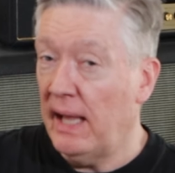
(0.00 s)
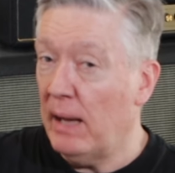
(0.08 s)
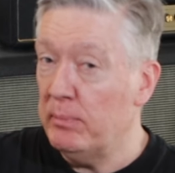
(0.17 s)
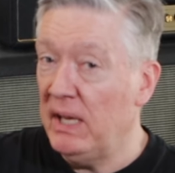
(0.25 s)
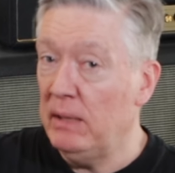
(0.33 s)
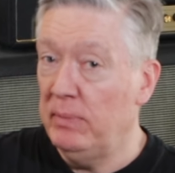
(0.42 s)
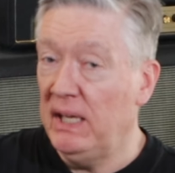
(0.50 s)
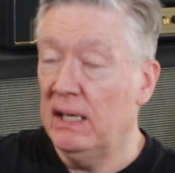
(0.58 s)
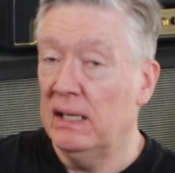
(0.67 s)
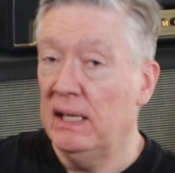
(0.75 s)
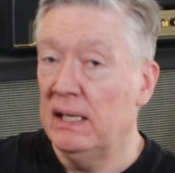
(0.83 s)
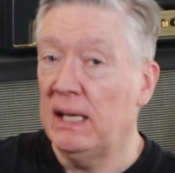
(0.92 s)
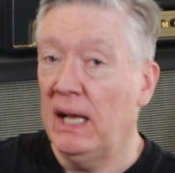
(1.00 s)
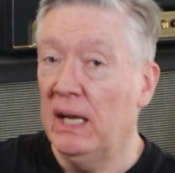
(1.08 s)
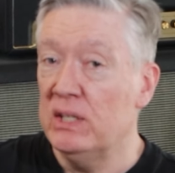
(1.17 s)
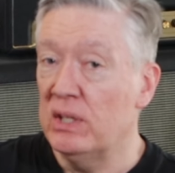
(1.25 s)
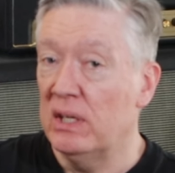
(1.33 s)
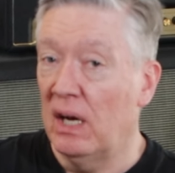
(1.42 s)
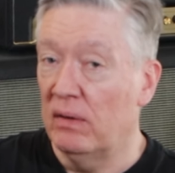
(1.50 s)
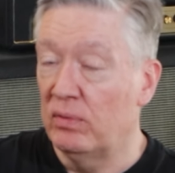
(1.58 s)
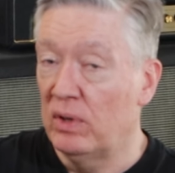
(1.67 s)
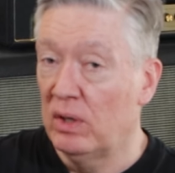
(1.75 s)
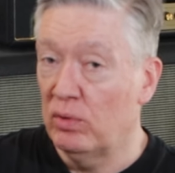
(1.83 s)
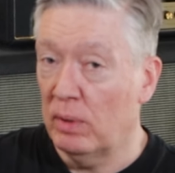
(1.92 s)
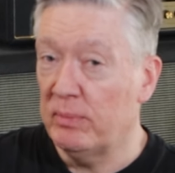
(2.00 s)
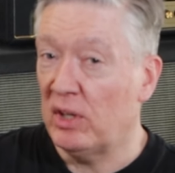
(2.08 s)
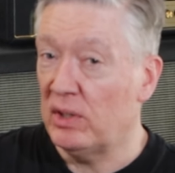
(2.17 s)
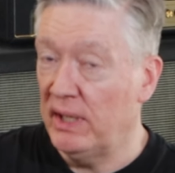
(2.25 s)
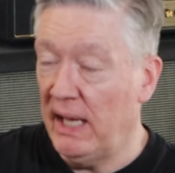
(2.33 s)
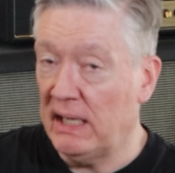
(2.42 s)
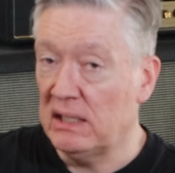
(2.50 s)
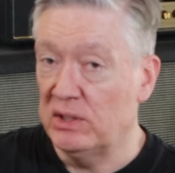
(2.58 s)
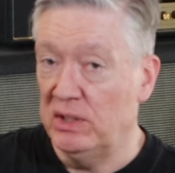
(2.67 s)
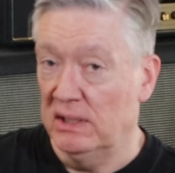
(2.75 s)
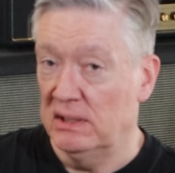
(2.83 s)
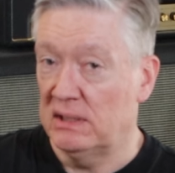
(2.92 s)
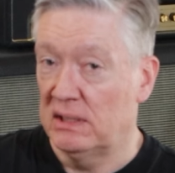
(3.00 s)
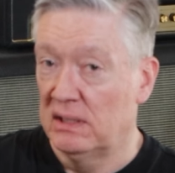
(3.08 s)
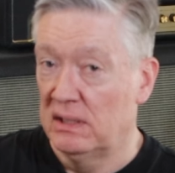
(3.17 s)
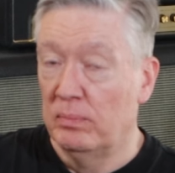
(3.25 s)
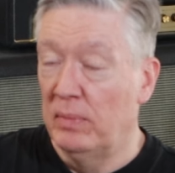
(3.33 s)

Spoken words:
that may be an indication of criminal negligence